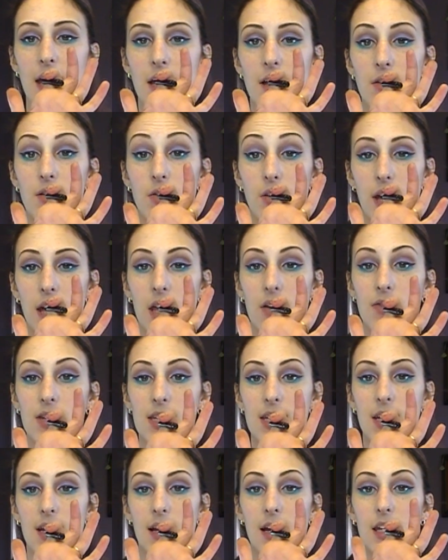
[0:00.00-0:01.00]
you can't even
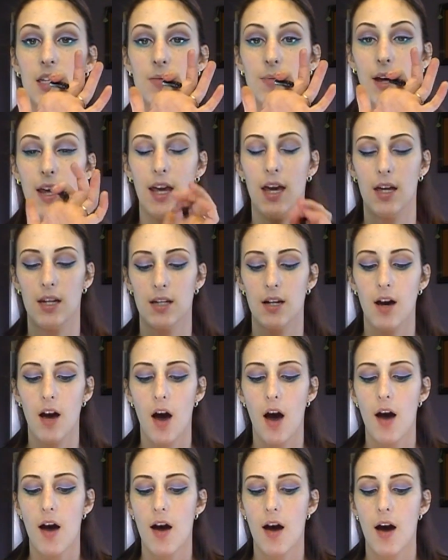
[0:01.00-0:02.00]
see it against my hand.
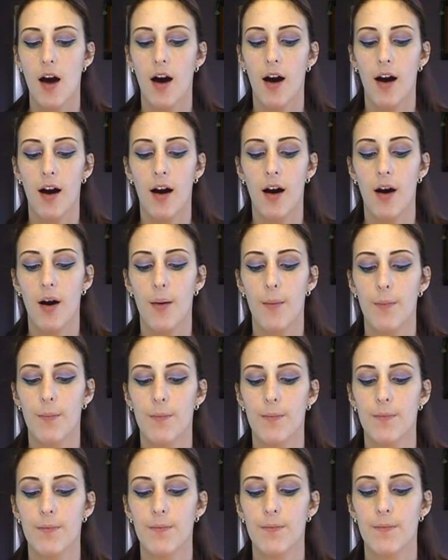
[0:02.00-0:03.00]

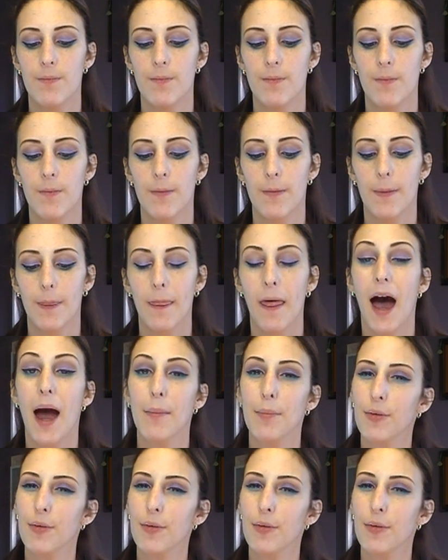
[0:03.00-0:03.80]
I